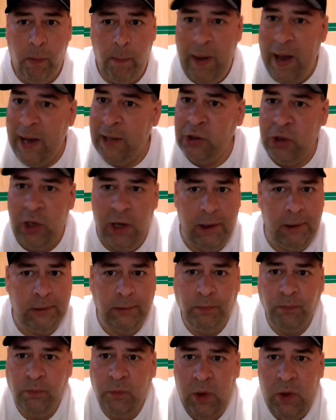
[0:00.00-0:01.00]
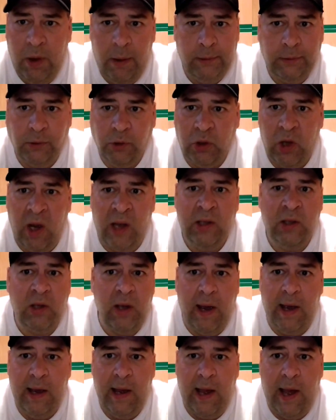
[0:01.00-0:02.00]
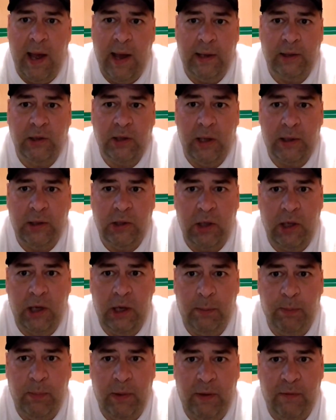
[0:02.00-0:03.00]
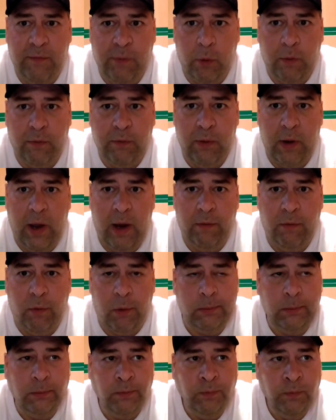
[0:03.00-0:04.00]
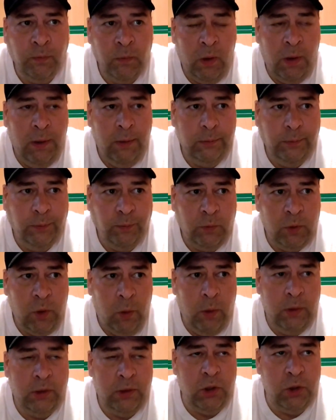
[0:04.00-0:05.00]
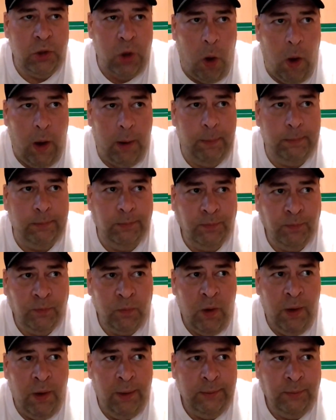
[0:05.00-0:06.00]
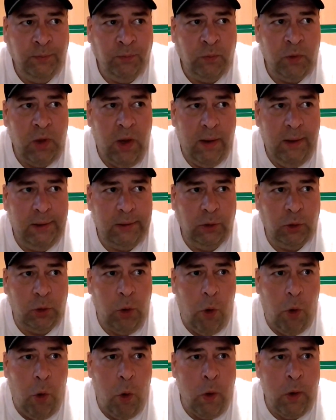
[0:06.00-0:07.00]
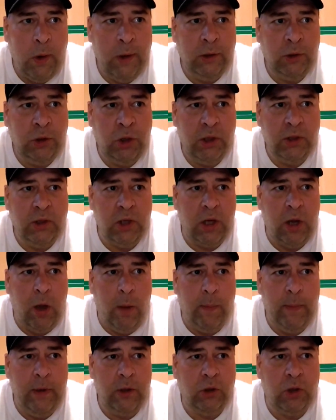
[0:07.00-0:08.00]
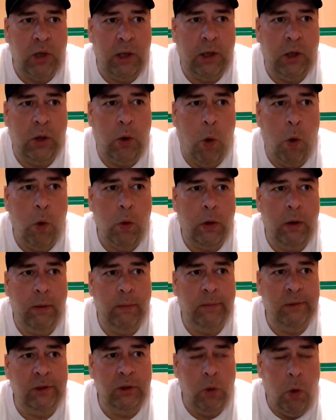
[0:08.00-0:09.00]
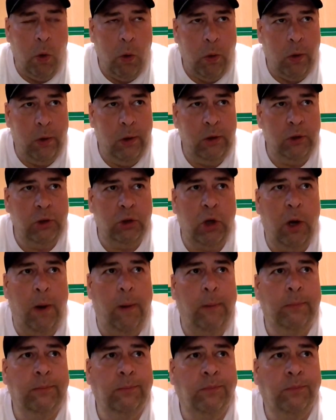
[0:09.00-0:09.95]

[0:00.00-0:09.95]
Mass heat. I, I, I sensed heat before flavor, which is odd. Orange, it's like almost like an orange, orange